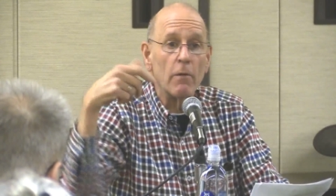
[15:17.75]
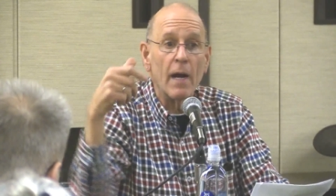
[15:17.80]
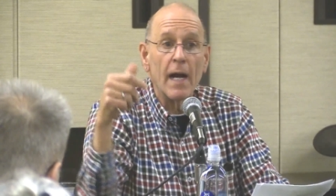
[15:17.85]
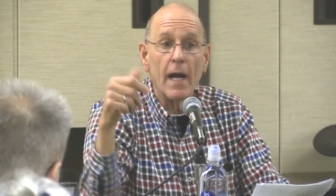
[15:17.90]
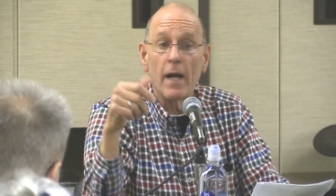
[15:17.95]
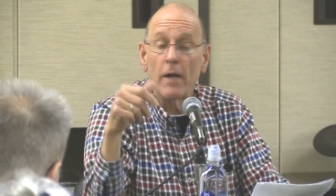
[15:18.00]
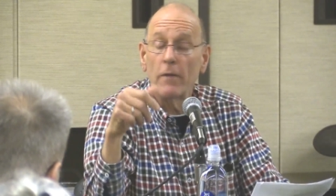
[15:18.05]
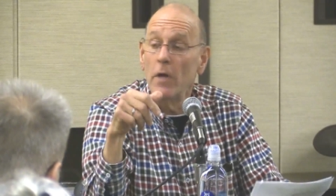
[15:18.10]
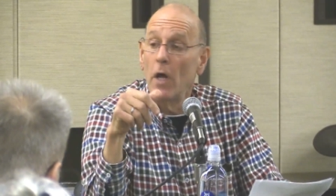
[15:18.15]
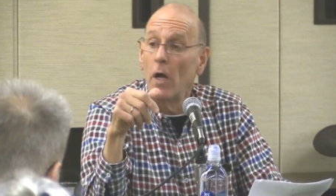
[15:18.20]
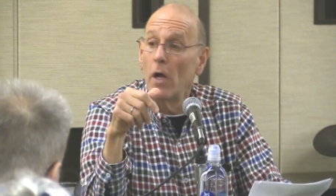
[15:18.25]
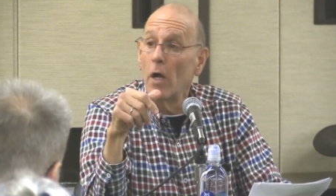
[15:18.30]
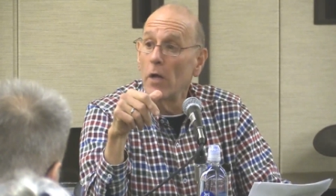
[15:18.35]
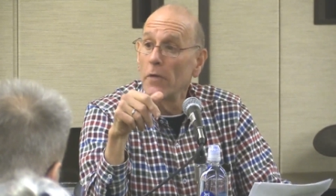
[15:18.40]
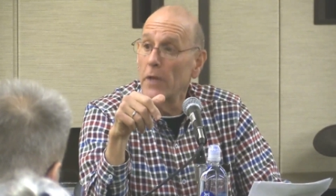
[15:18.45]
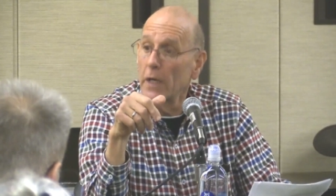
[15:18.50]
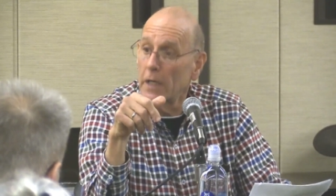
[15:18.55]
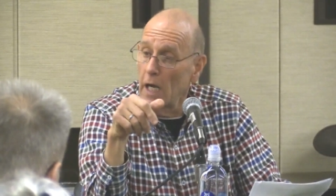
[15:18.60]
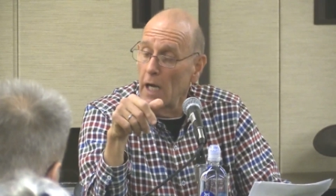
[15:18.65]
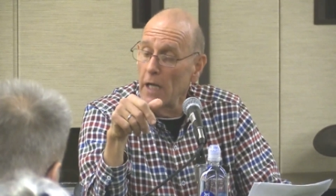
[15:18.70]
around
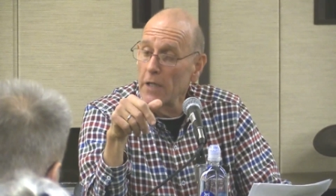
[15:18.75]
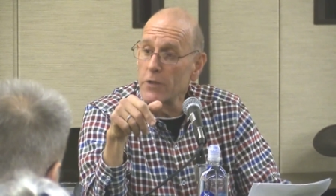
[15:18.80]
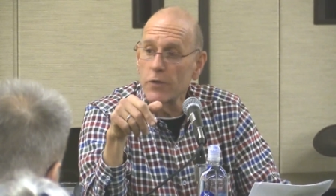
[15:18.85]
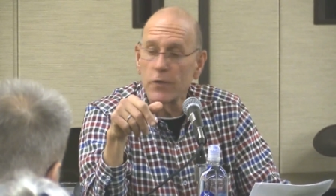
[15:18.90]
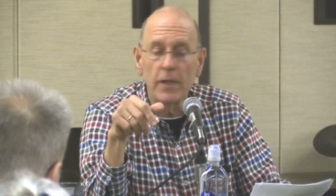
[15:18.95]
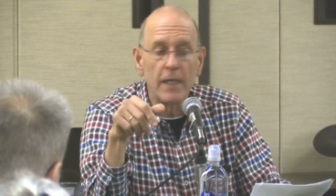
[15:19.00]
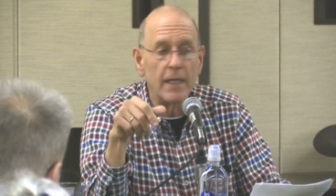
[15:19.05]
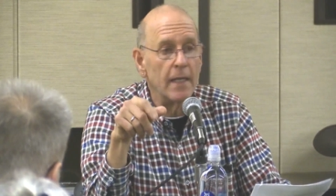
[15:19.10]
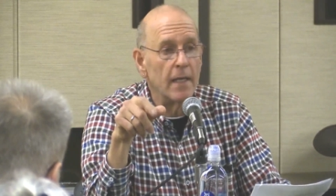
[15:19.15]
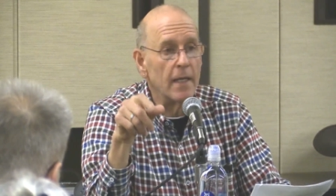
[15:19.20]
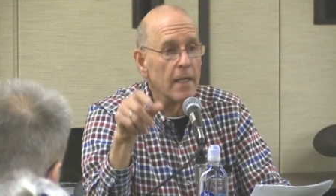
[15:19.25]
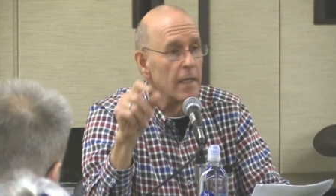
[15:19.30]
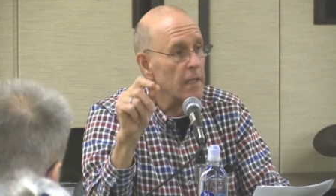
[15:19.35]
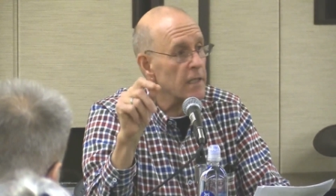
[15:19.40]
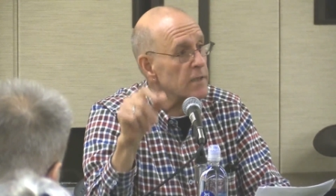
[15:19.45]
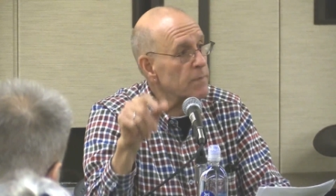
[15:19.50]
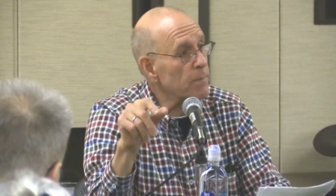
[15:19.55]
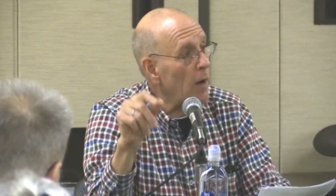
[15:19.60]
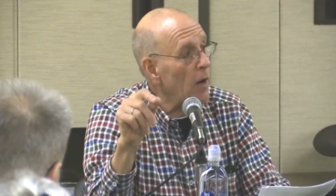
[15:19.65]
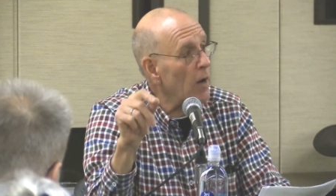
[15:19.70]
the country
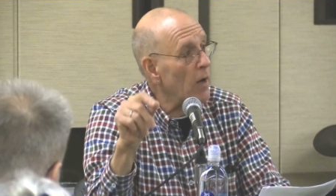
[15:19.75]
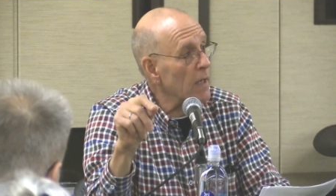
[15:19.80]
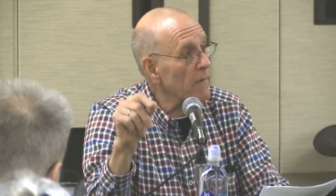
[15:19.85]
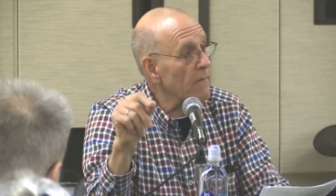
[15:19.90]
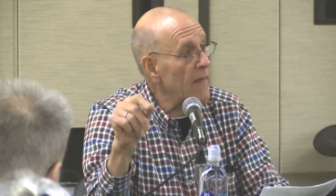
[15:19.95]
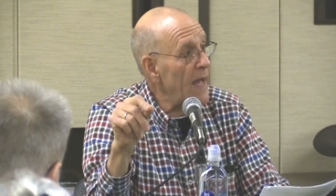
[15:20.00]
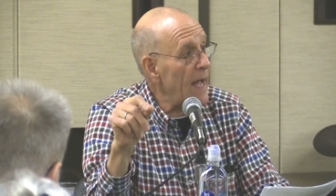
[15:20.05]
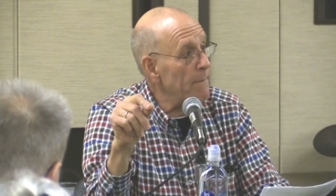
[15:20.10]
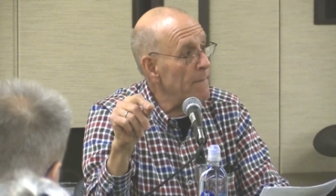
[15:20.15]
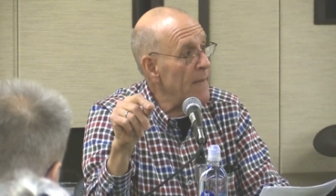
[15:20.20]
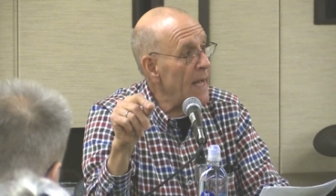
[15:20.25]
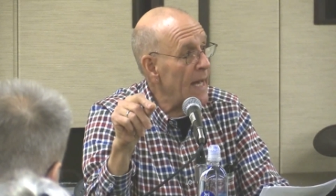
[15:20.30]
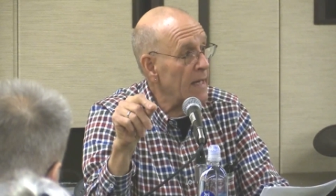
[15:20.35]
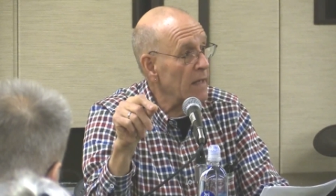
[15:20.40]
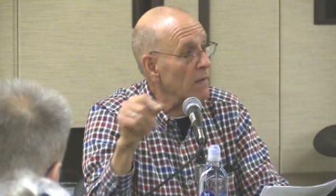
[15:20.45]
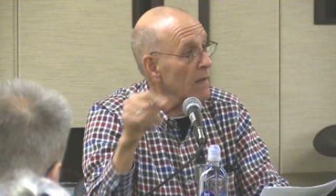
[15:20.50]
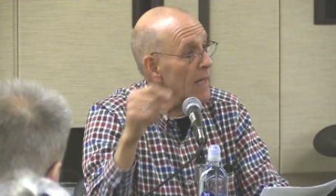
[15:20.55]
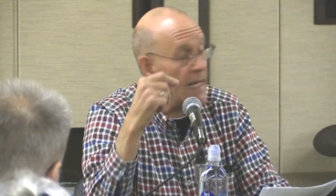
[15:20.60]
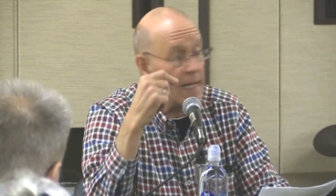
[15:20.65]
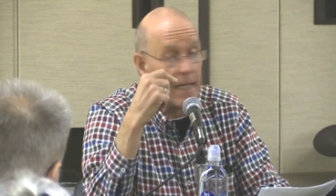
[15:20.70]
is part of that
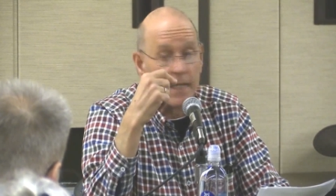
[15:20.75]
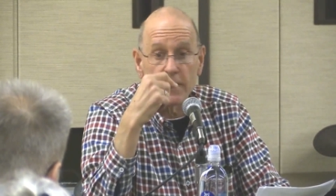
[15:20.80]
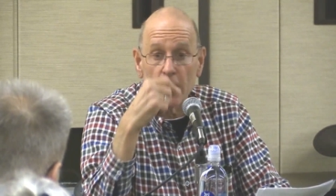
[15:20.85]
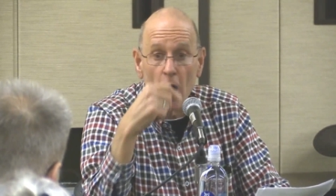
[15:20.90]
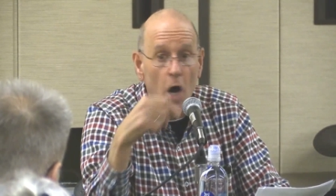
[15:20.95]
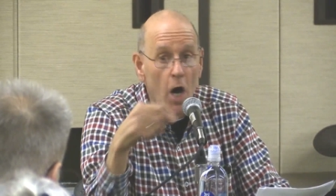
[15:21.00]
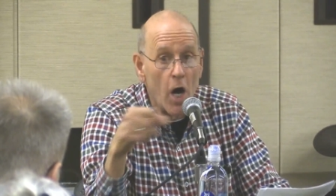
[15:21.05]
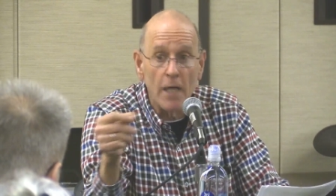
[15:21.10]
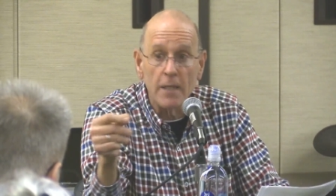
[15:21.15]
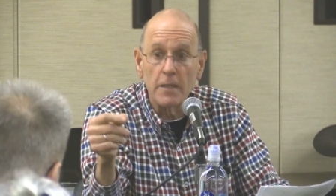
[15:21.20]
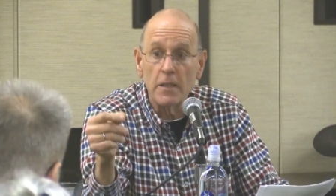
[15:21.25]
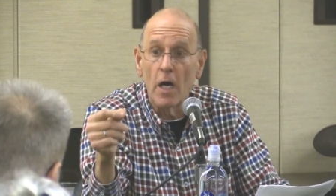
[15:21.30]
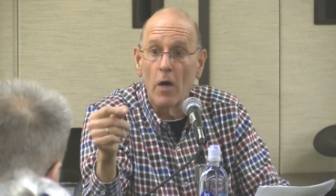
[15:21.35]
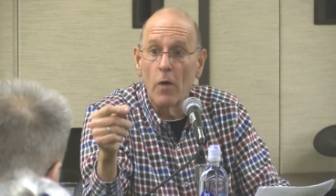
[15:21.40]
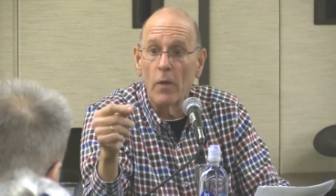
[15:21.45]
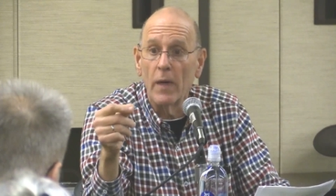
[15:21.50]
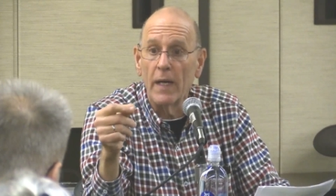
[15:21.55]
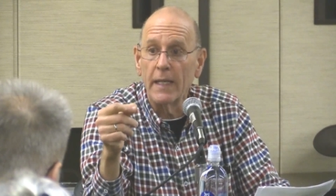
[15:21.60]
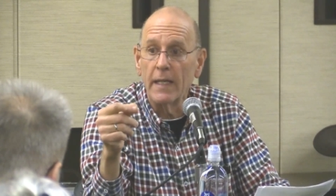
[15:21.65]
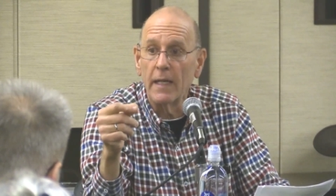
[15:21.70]
battle, and it's
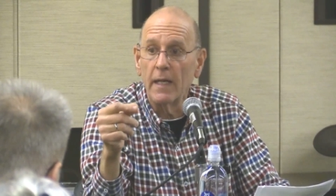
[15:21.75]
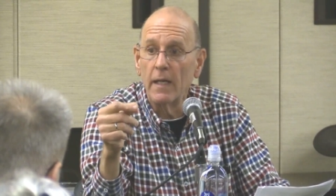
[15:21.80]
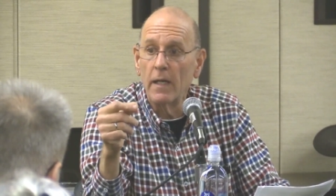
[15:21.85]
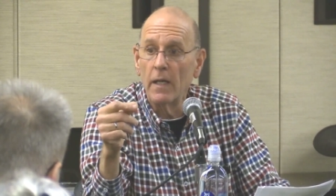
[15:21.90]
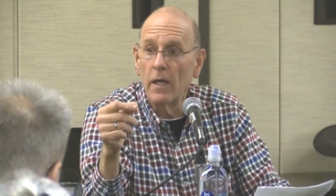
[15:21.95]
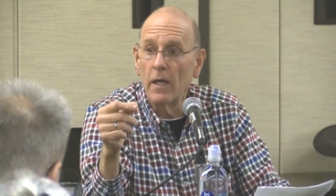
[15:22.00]
ongoing.